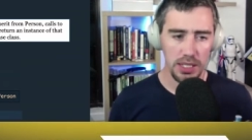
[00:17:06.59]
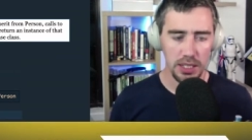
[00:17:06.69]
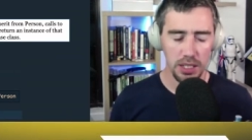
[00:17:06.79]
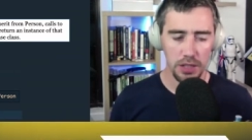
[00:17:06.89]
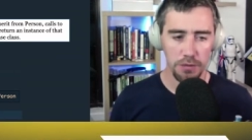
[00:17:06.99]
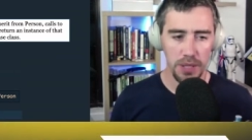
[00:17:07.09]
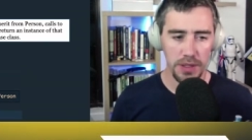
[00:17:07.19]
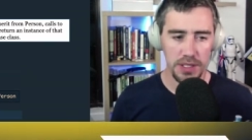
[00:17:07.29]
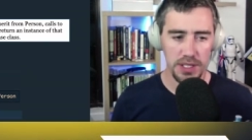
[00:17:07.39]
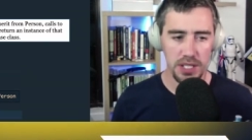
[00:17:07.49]
kind of
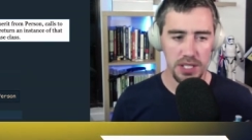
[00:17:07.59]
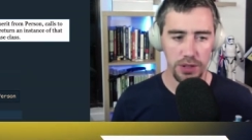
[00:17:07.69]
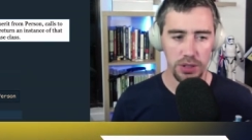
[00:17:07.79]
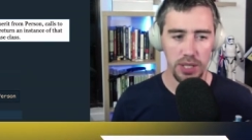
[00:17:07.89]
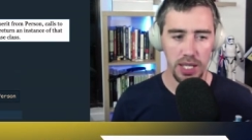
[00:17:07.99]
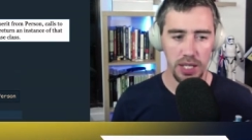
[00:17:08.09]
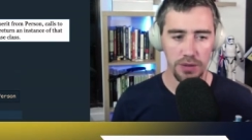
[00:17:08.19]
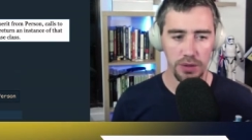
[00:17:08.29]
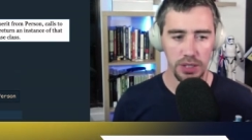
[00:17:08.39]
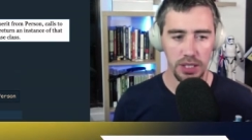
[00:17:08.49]
methods and stuff that you have
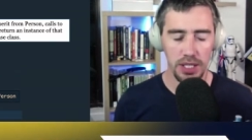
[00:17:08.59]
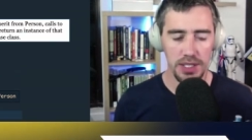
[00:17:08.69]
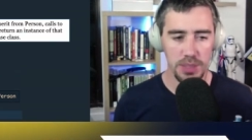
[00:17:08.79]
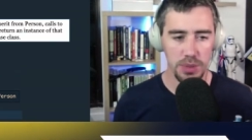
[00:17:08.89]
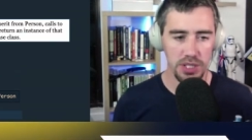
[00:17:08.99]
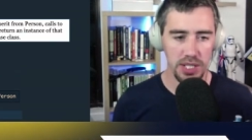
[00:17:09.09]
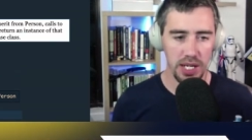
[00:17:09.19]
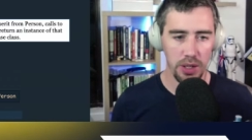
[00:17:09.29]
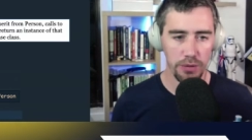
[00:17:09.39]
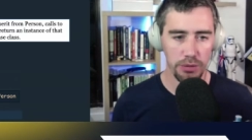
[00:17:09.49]
on the classes which
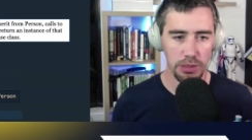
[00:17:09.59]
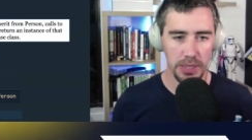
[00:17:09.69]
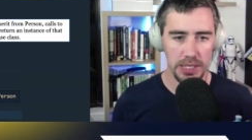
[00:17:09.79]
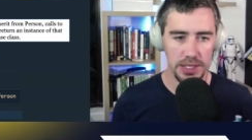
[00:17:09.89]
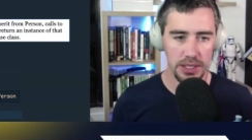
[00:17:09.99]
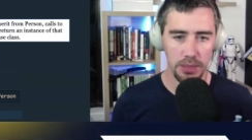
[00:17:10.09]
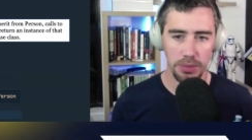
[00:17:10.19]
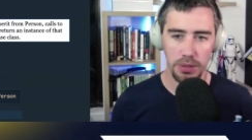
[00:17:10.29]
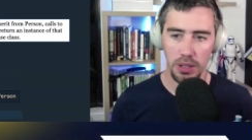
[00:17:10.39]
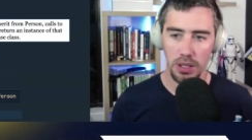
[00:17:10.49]
inherit from the base type,
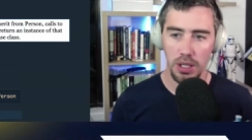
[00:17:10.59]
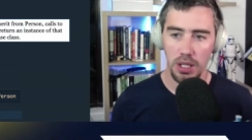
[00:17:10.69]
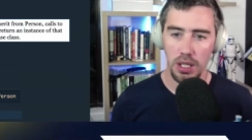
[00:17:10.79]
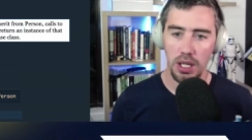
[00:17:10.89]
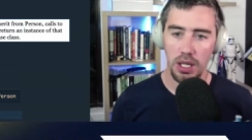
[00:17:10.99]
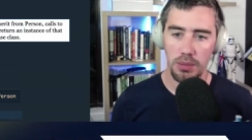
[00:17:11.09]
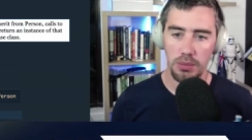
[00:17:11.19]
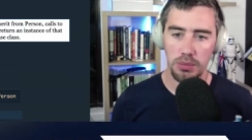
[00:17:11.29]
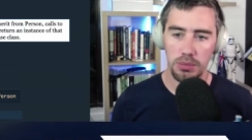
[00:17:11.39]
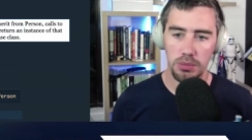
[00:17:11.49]
um,